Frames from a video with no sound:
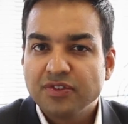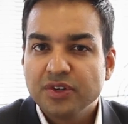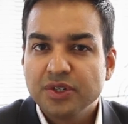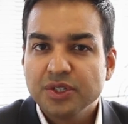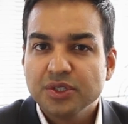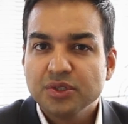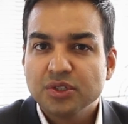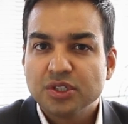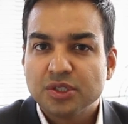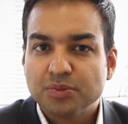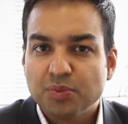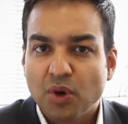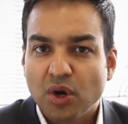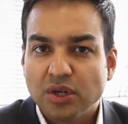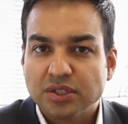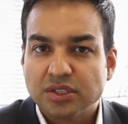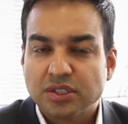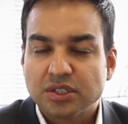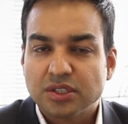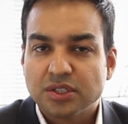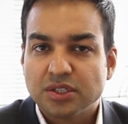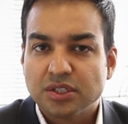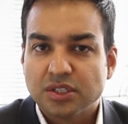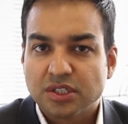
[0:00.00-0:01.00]
you
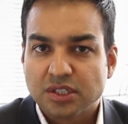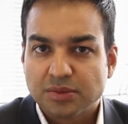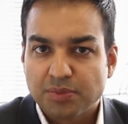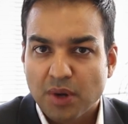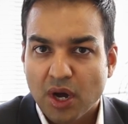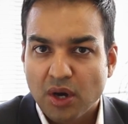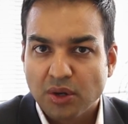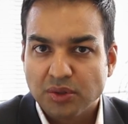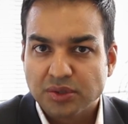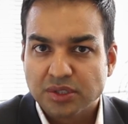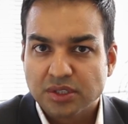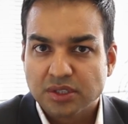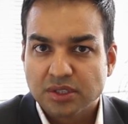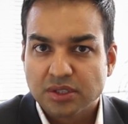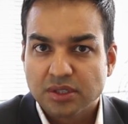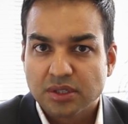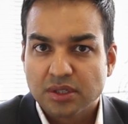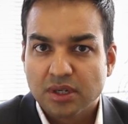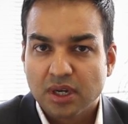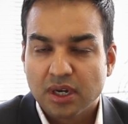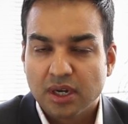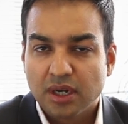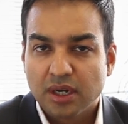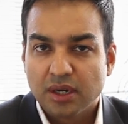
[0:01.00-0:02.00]
sponsor your spouse,
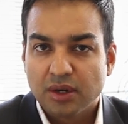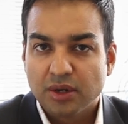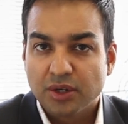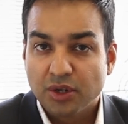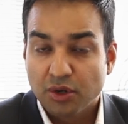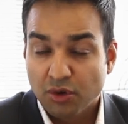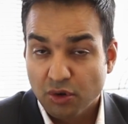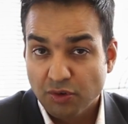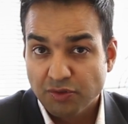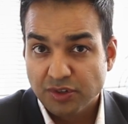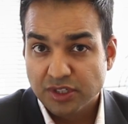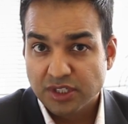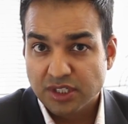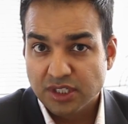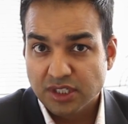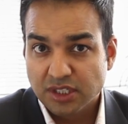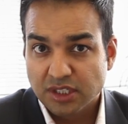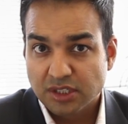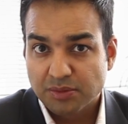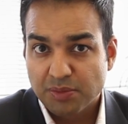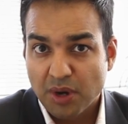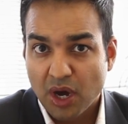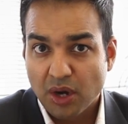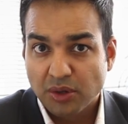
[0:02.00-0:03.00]
your overseas
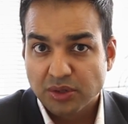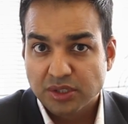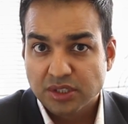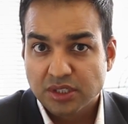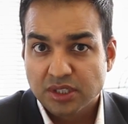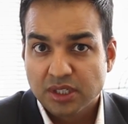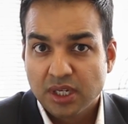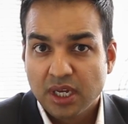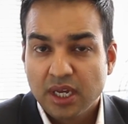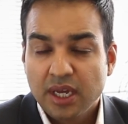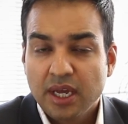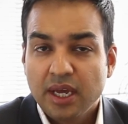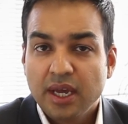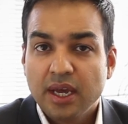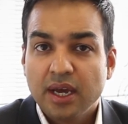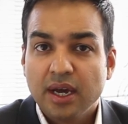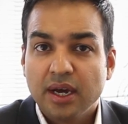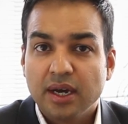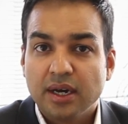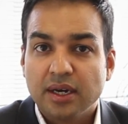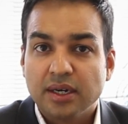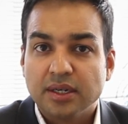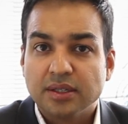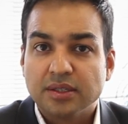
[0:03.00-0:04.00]
spouse,
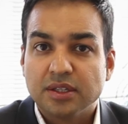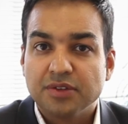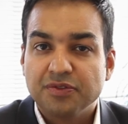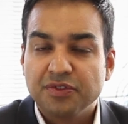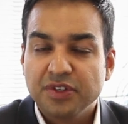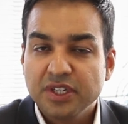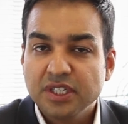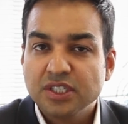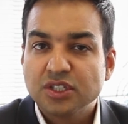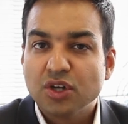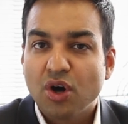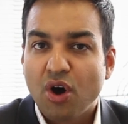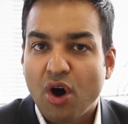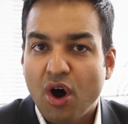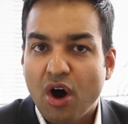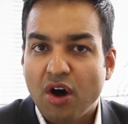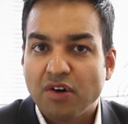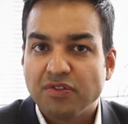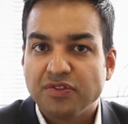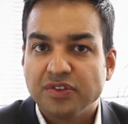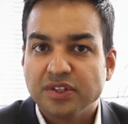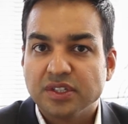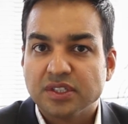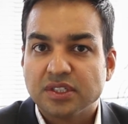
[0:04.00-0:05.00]
the visa
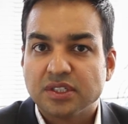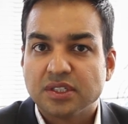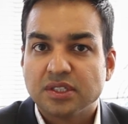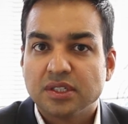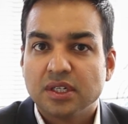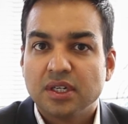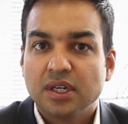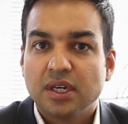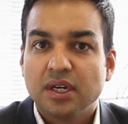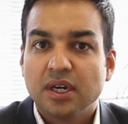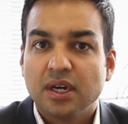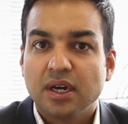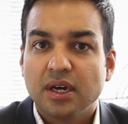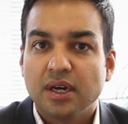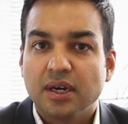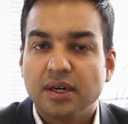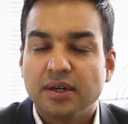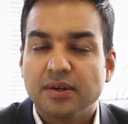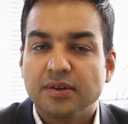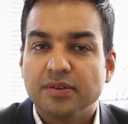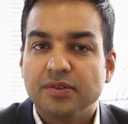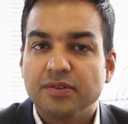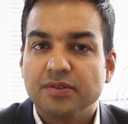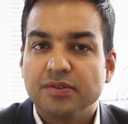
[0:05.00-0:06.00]
office
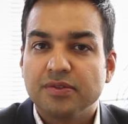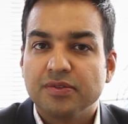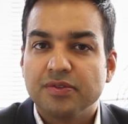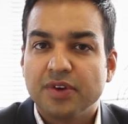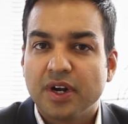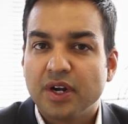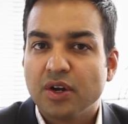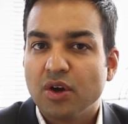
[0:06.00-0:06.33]
very